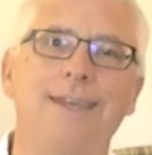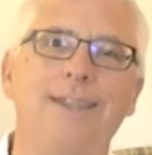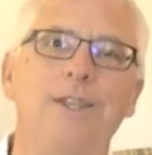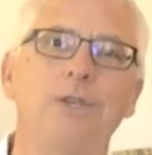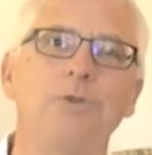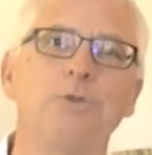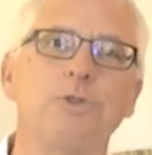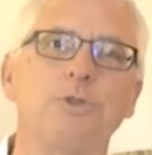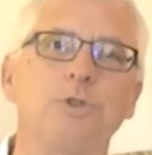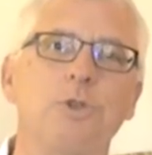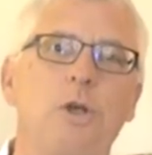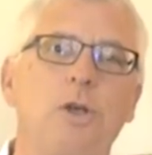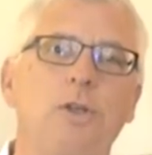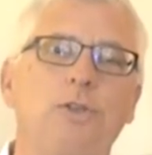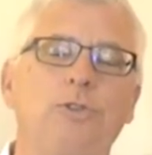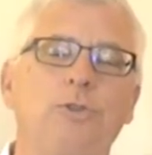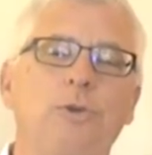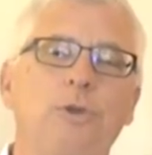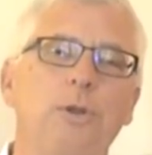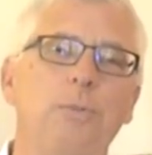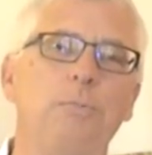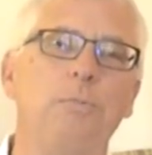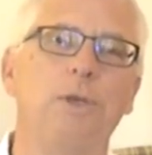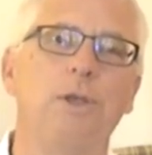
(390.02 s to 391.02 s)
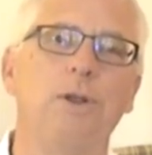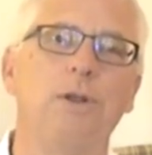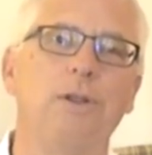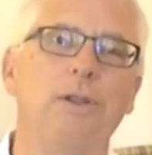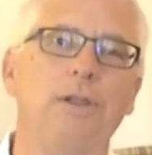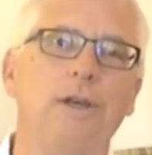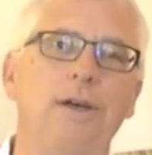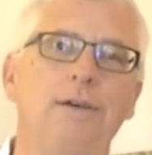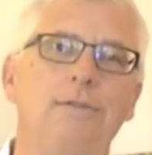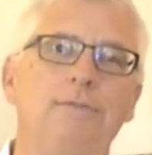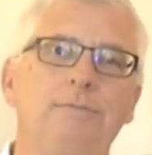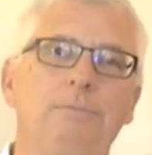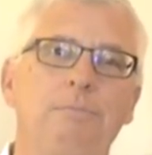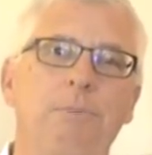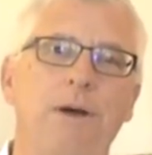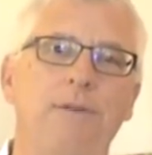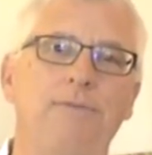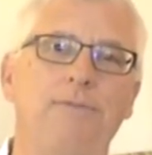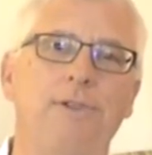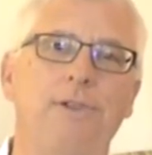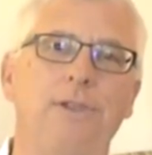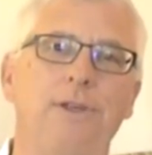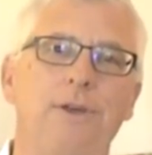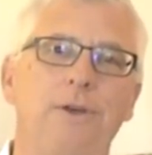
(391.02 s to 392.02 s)
This was also in the middle of
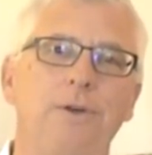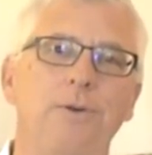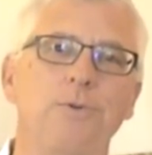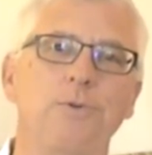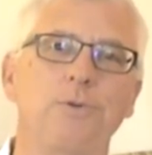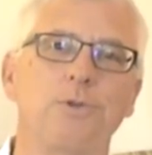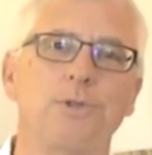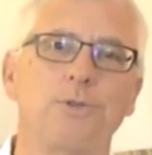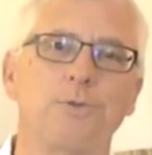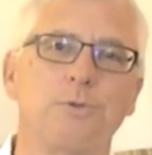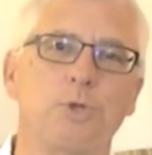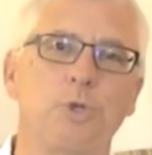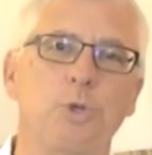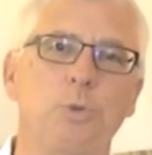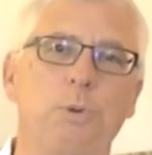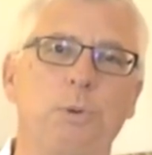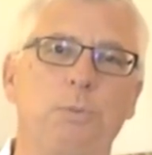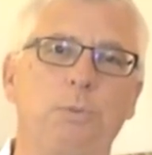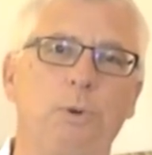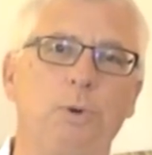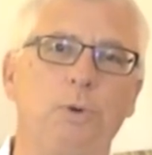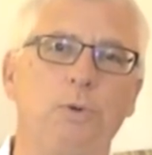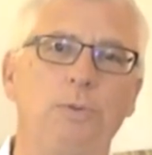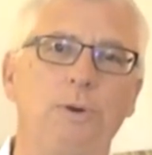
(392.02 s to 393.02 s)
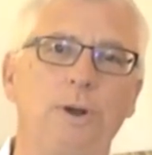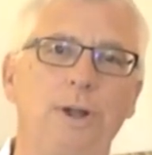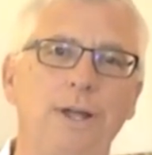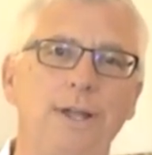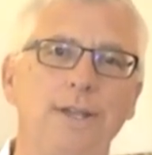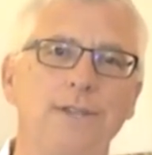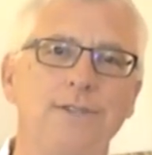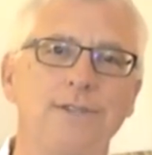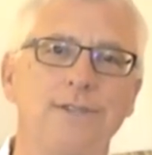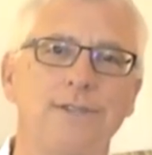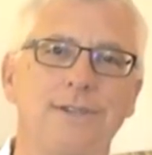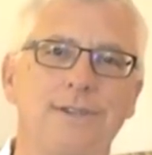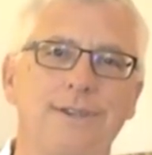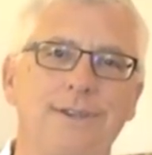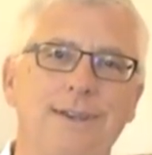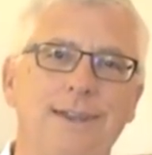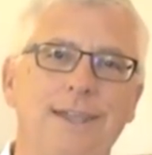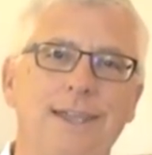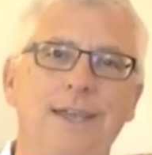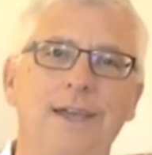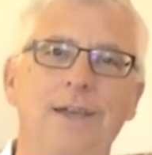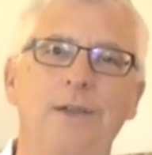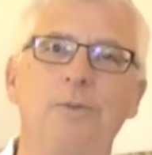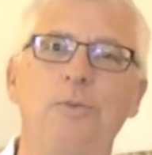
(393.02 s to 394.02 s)
Buffalo's Super Bowl runs.
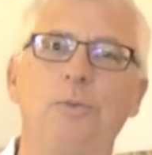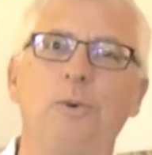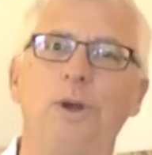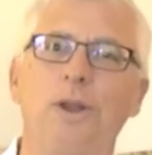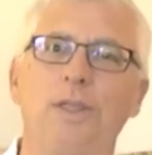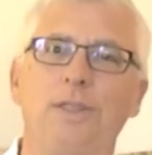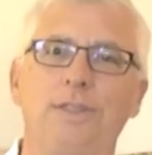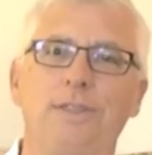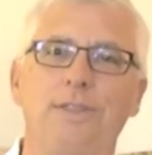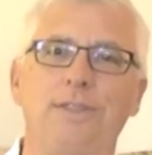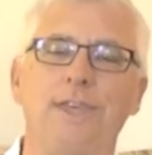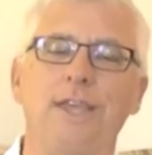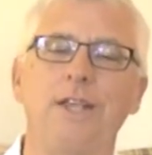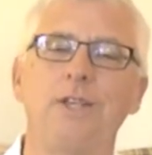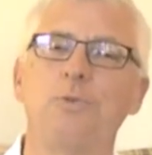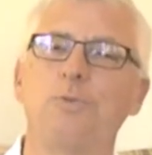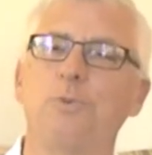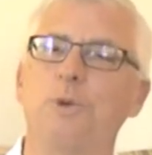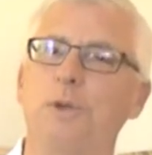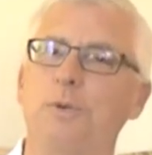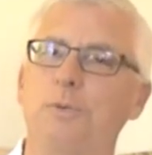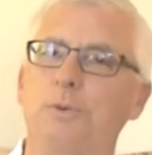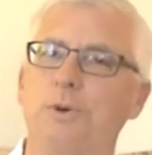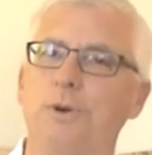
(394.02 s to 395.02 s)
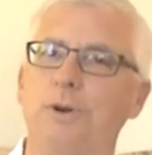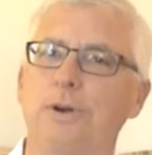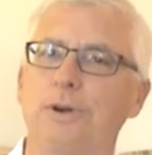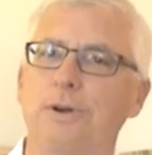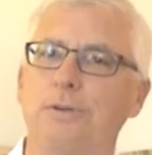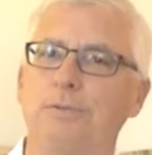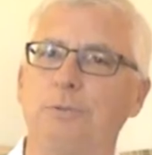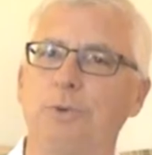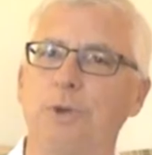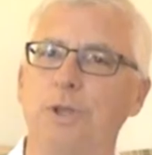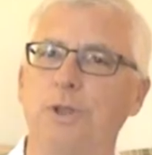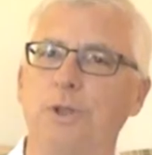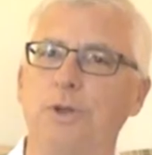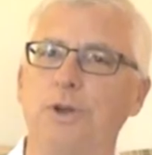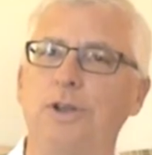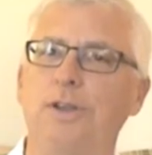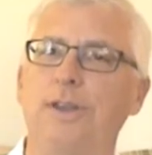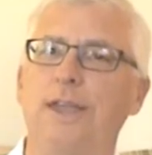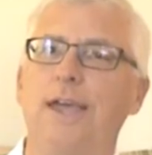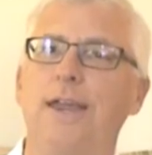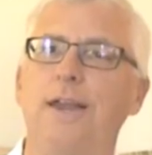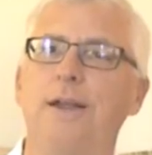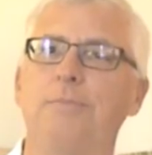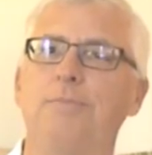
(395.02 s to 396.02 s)
And one of the things we were we
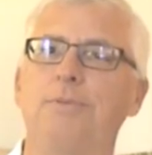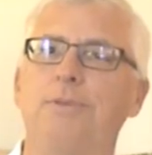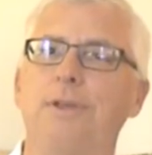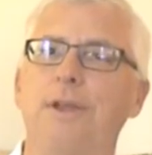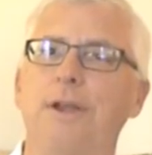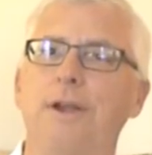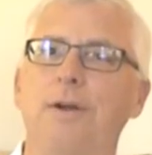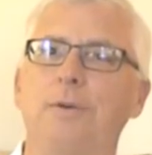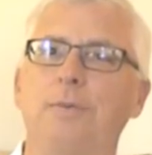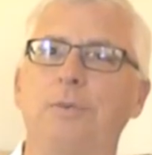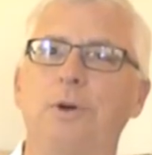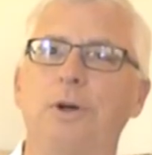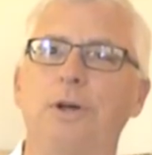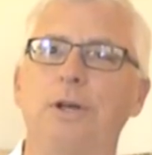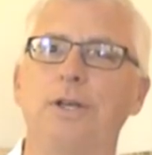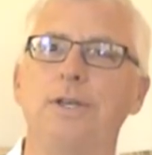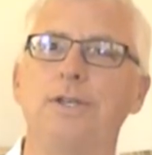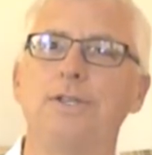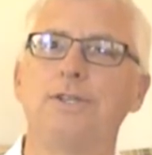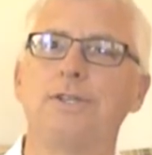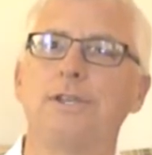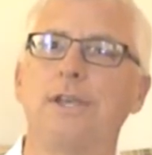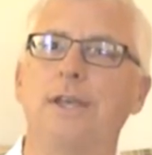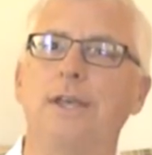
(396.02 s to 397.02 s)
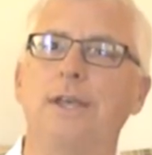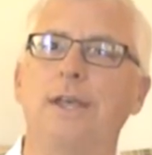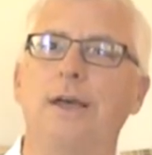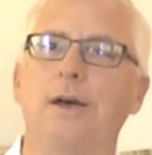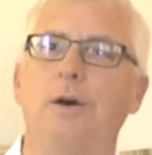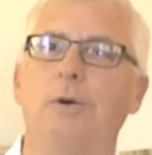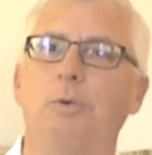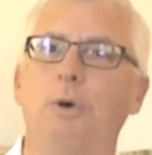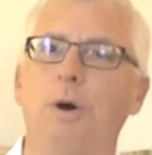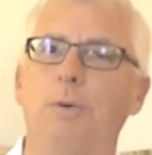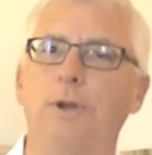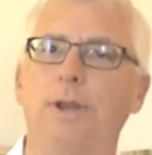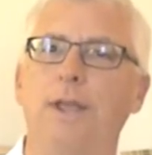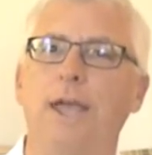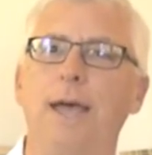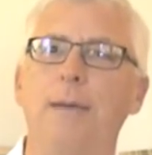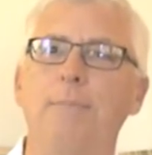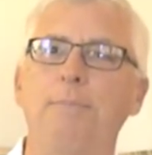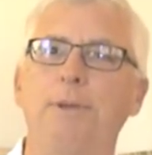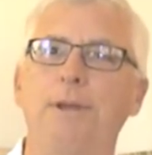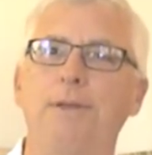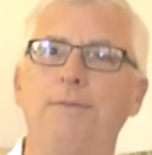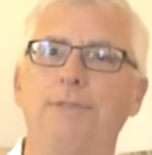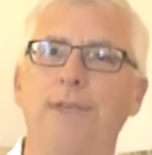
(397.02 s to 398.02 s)
looked at up there was what would
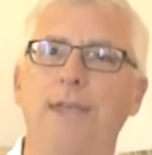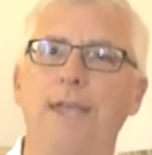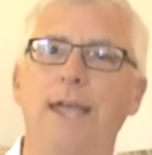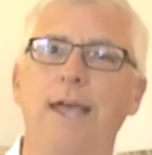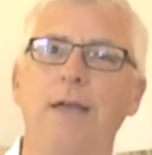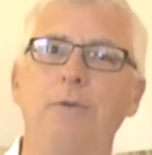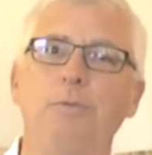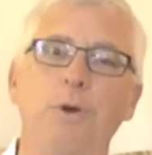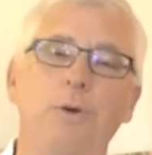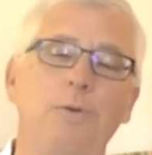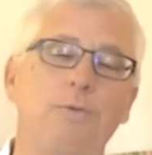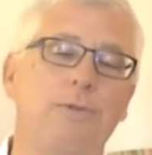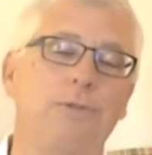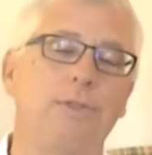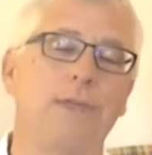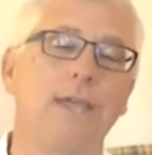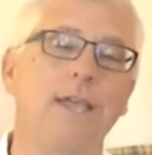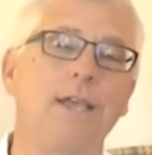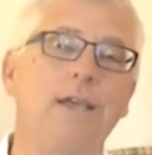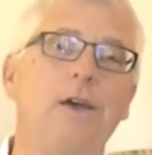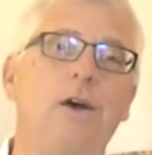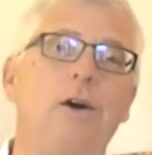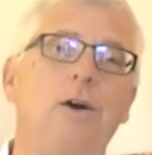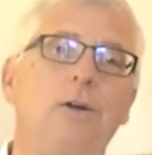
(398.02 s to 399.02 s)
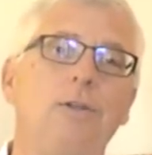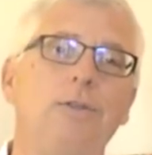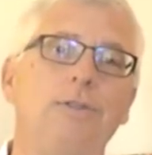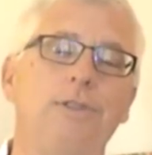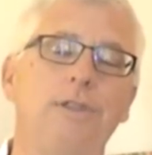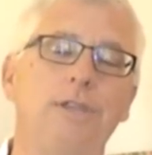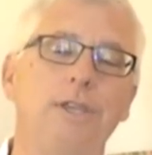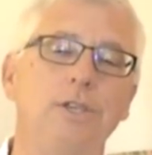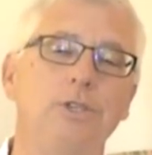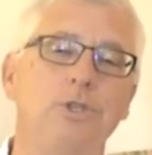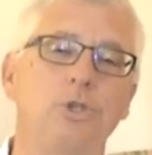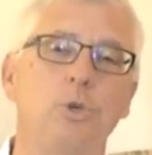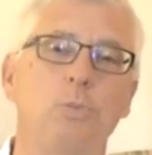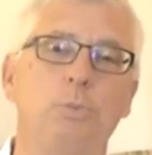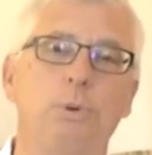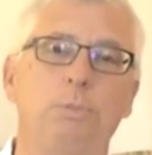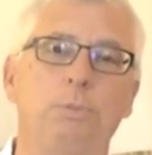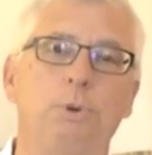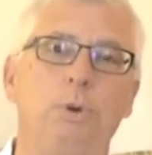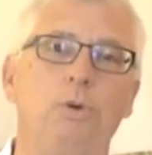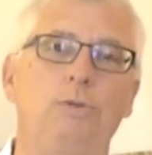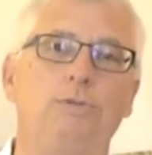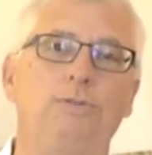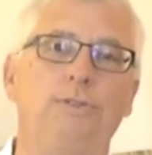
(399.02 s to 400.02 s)
happen if they had what they called the Super
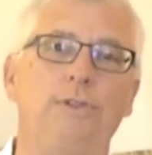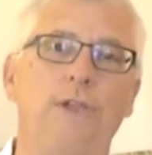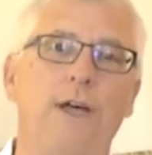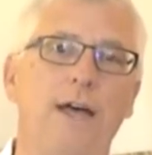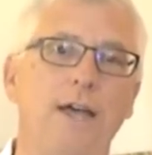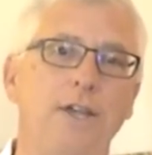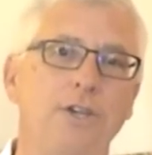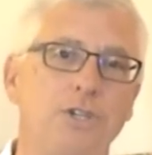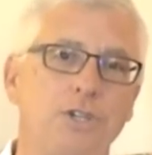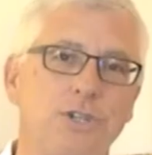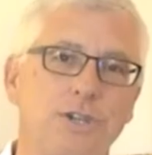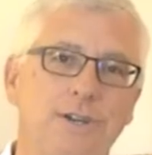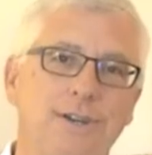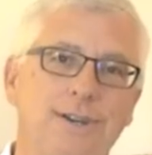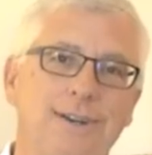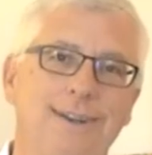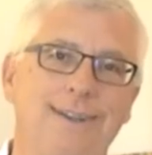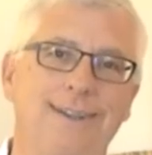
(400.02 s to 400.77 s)
Bowl flush.